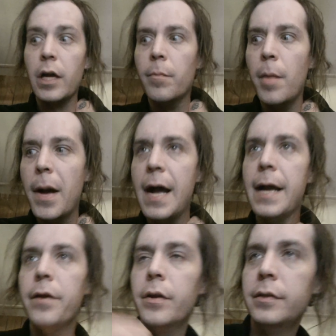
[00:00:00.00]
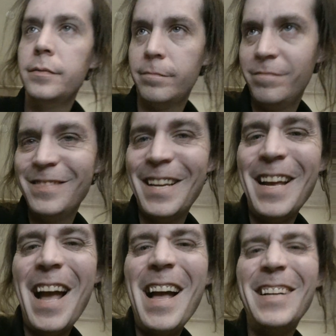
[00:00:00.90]
on my mind.
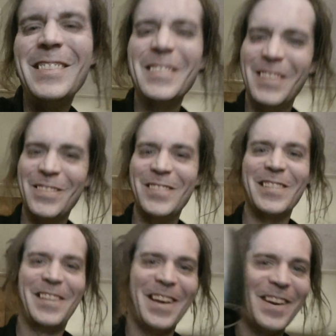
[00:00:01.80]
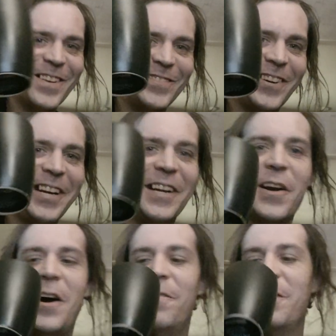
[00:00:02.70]
I'm just kidding. I'm drinking
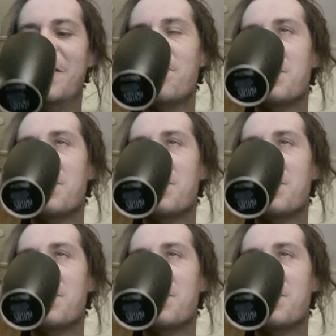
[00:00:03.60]
coffee.